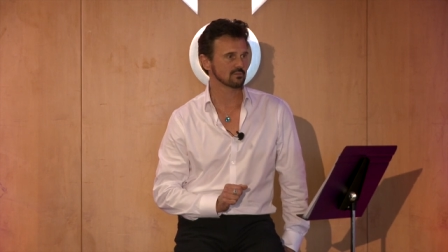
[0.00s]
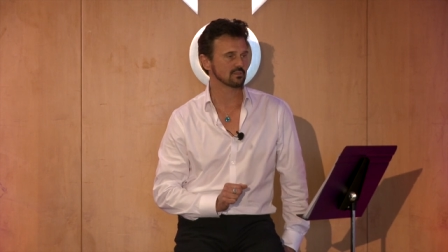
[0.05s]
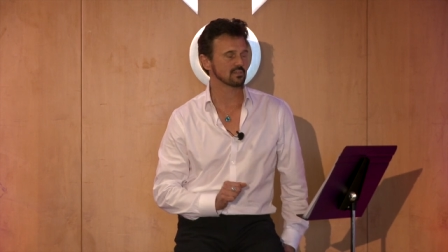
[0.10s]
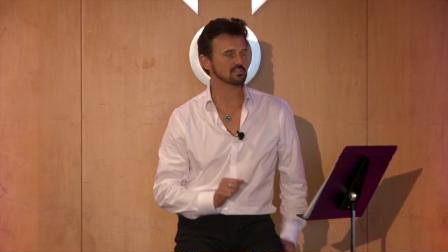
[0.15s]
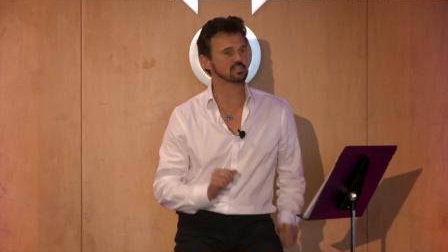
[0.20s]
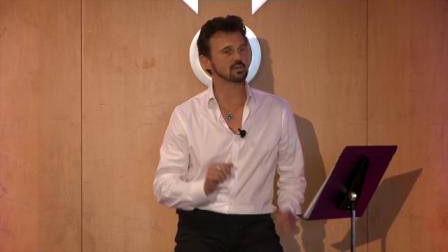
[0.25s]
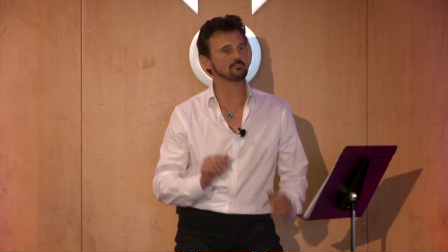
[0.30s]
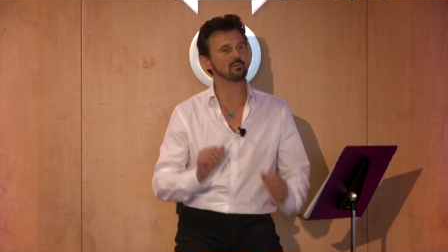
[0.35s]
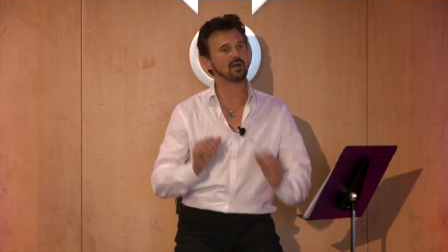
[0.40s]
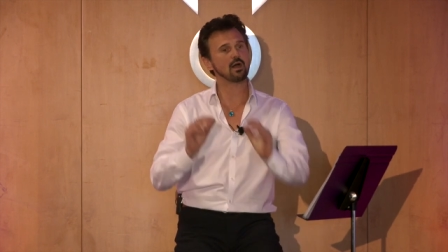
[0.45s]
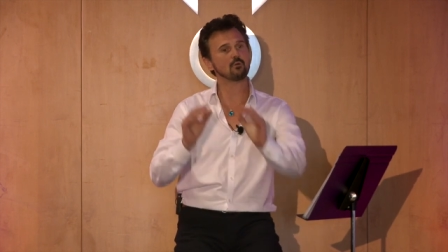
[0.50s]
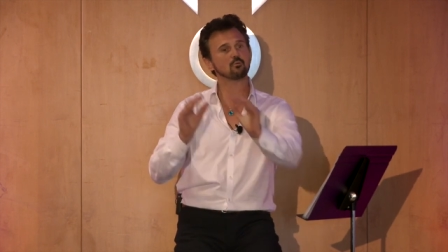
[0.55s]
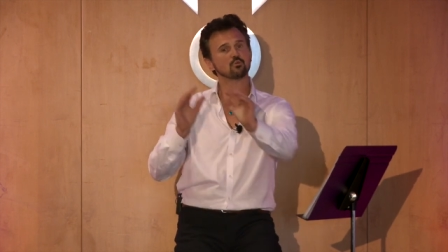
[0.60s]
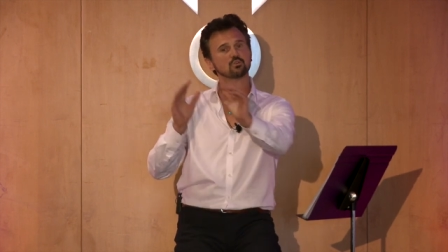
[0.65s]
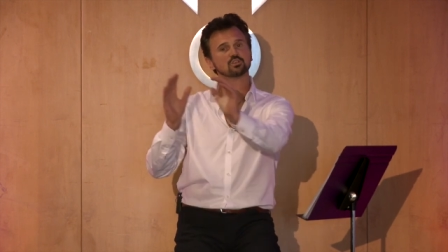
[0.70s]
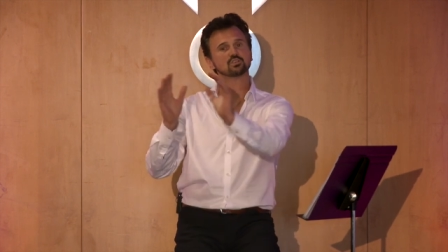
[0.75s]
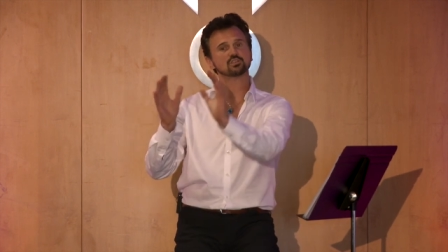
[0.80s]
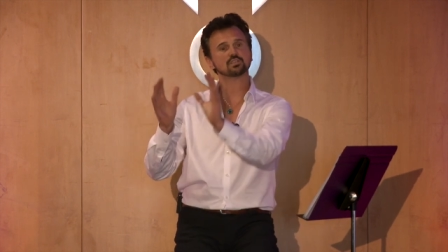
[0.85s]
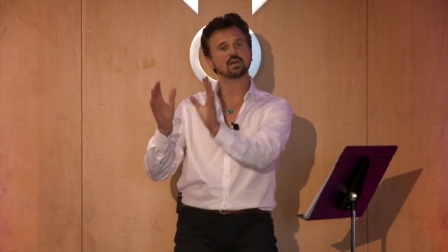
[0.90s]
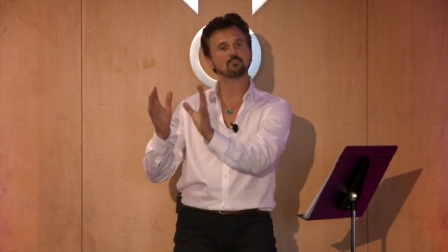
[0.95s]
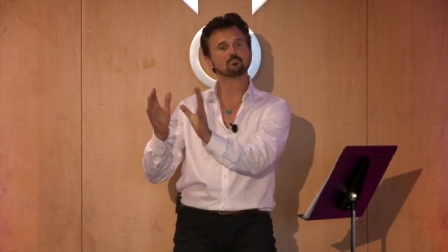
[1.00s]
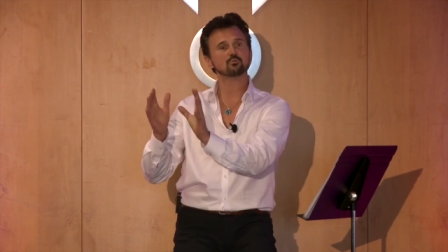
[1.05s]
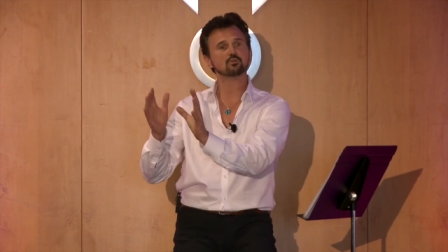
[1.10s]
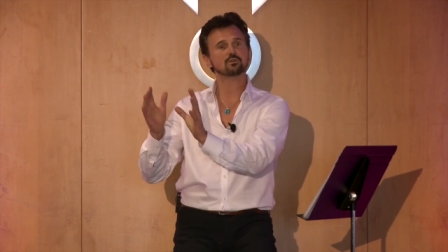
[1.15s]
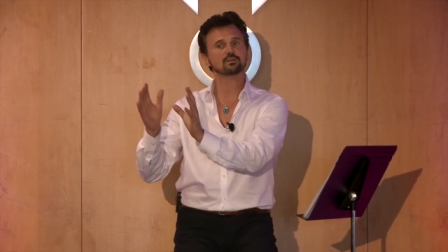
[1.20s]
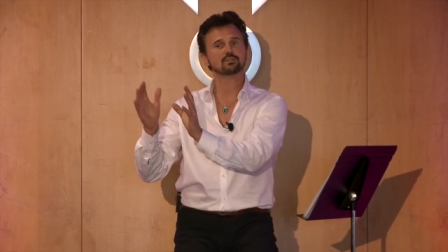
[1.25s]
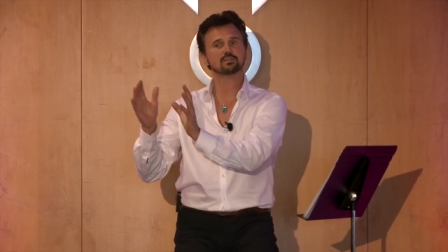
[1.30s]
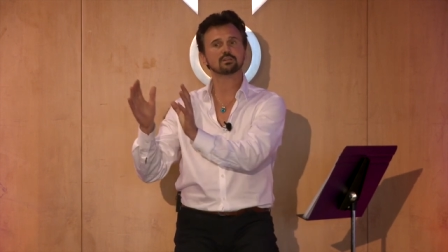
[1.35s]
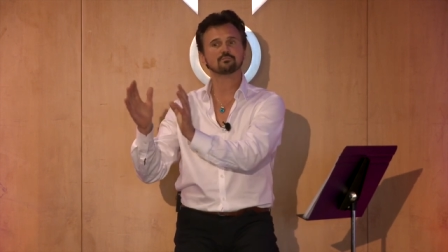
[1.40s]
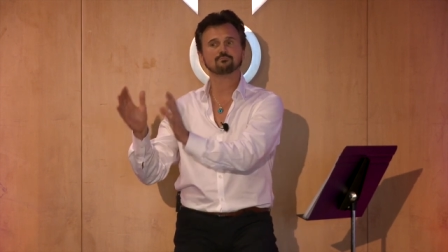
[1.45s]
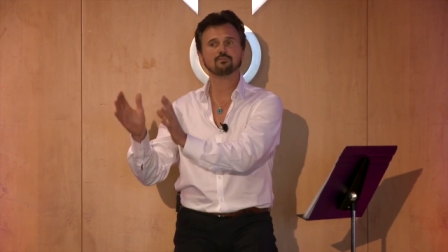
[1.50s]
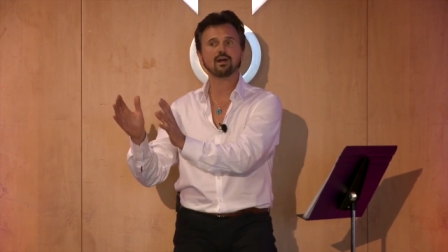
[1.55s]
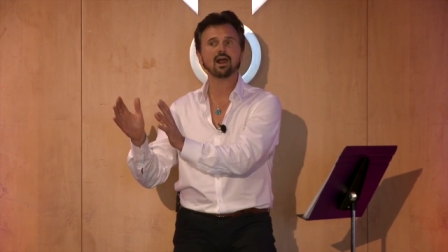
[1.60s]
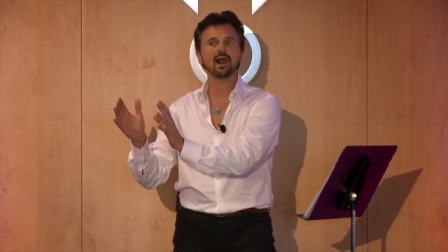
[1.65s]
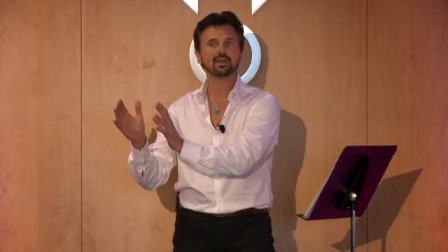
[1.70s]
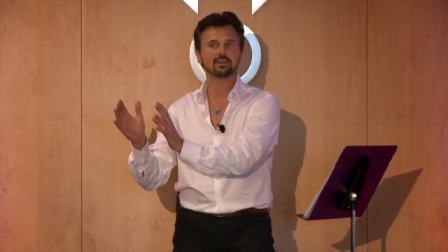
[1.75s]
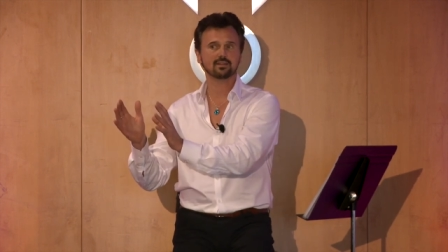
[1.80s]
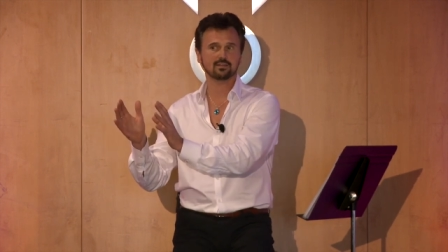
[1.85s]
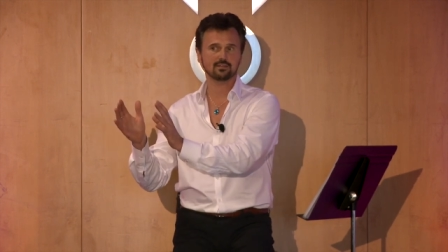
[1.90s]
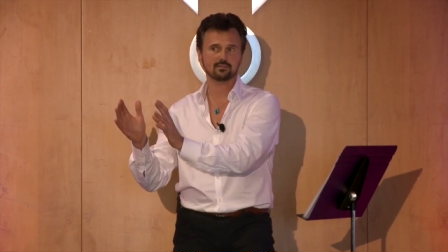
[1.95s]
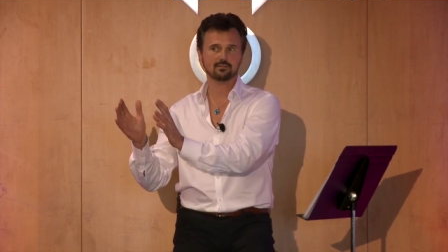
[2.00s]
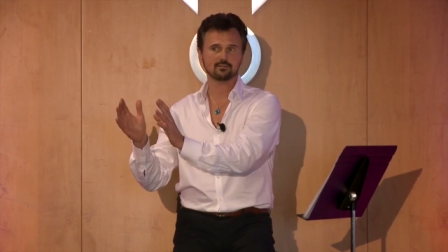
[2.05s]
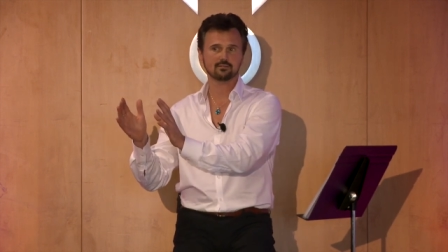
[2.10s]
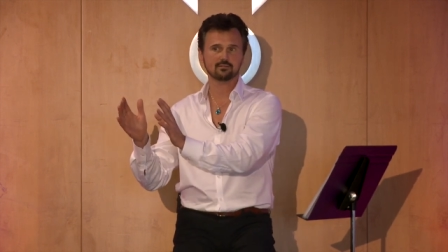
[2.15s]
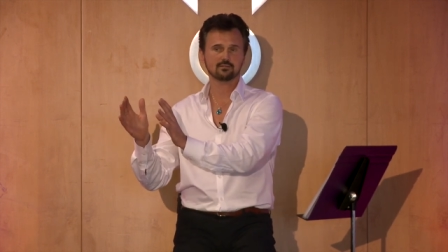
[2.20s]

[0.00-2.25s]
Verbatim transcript: That somehow we're separate and divided